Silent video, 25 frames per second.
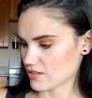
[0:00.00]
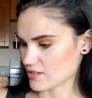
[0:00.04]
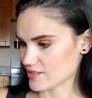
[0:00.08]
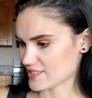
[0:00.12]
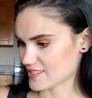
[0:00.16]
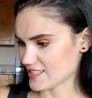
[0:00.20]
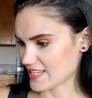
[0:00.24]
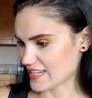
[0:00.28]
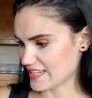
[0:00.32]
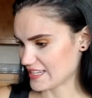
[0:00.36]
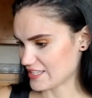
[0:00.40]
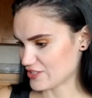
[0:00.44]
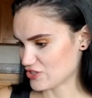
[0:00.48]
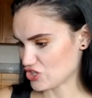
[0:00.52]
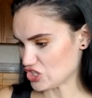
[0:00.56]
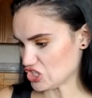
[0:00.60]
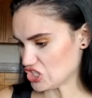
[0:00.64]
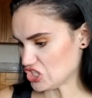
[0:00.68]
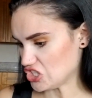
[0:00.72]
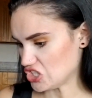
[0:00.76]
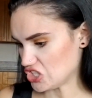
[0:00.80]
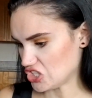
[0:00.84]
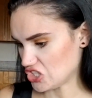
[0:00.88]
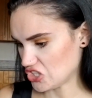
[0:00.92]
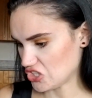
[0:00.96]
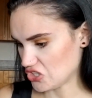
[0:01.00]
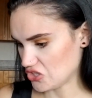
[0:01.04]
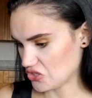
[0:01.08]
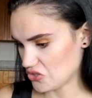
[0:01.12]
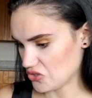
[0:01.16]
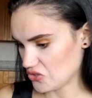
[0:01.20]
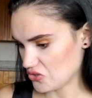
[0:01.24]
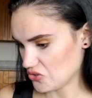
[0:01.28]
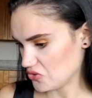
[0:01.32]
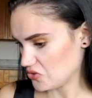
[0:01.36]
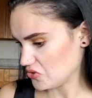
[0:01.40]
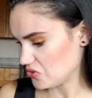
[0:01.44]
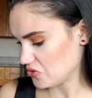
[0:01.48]
a size
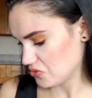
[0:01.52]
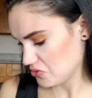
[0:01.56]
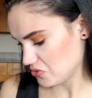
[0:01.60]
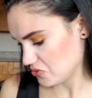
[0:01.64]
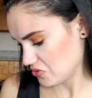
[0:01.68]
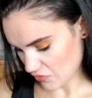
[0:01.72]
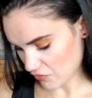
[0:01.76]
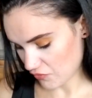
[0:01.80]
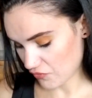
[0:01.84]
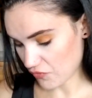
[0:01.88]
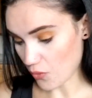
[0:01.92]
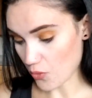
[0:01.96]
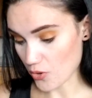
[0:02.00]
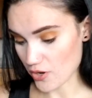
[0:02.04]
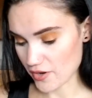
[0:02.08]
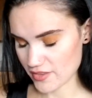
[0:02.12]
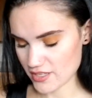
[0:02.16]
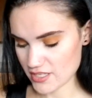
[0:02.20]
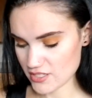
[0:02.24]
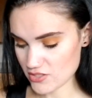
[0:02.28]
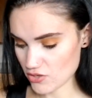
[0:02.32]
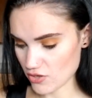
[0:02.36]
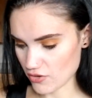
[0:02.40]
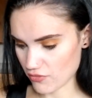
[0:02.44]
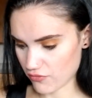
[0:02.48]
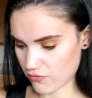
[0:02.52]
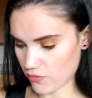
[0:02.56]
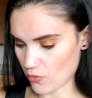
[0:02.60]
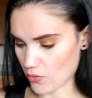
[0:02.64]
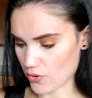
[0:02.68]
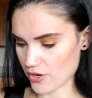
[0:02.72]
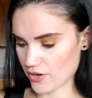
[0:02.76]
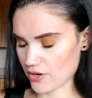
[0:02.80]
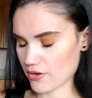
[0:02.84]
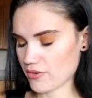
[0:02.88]
4. These are a 4.